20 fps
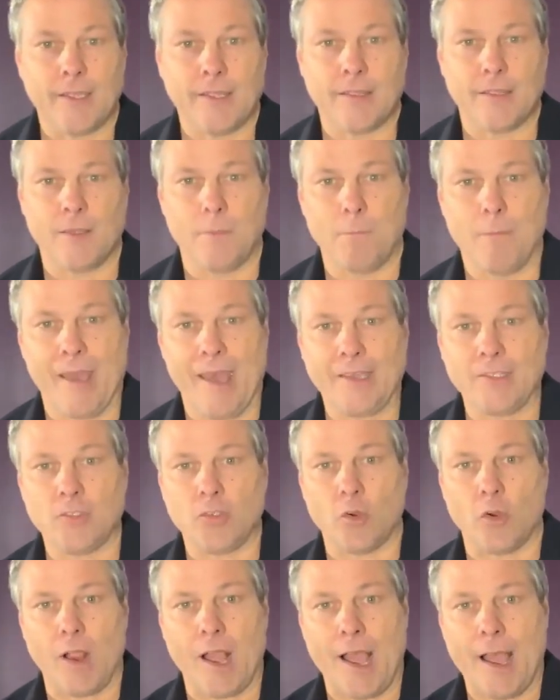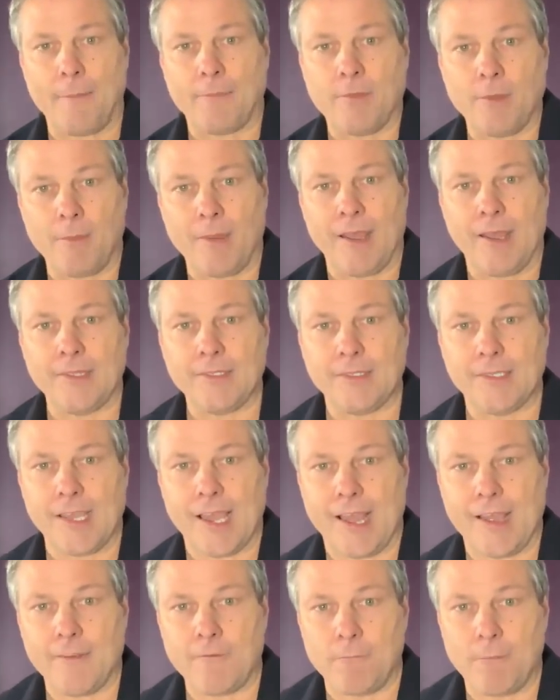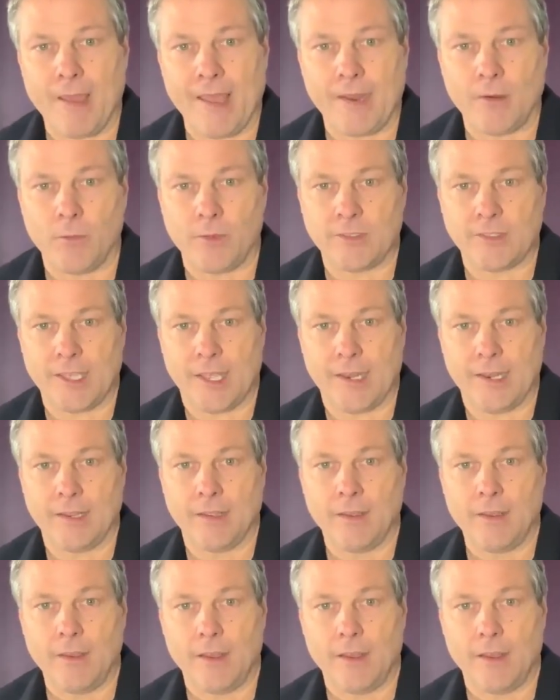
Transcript: the best or optimize the IF bandwidth setting